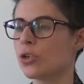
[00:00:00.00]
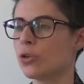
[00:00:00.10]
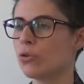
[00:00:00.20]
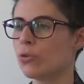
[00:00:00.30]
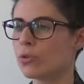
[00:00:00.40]

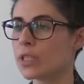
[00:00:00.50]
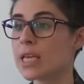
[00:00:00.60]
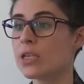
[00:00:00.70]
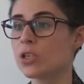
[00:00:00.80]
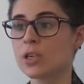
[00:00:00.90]
to
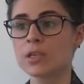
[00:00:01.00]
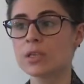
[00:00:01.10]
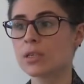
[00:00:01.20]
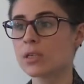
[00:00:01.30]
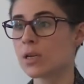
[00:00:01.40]

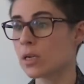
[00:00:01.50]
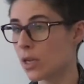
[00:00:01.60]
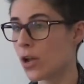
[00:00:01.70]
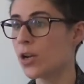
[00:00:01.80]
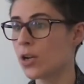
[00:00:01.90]
teachers
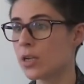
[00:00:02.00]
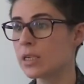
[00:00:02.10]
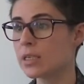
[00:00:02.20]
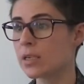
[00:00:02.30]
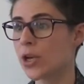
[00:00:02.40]
and
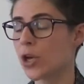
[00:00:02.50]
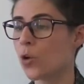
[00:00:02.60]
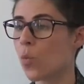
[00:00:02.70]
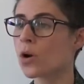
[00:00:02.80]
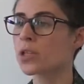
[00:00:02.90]
learners
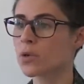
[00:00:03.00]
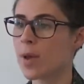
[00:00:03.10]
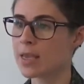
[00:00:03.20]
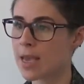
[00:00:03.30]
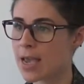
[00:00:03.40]
who want to
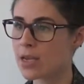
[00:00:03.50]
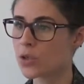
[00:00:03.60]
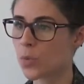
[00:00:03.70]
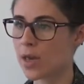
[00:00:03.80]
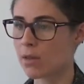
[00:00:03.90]

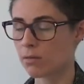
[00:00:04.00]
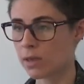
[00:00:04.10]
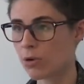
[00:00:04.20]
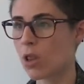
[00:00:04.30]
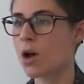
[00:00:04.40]
engage with
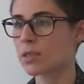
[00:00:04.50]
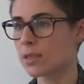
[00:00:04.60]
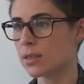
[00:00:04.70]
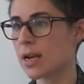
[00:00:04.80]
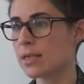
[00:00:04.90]
liberal
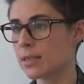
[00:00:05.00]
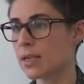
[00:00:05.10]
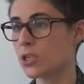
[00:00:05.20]
arts and sciences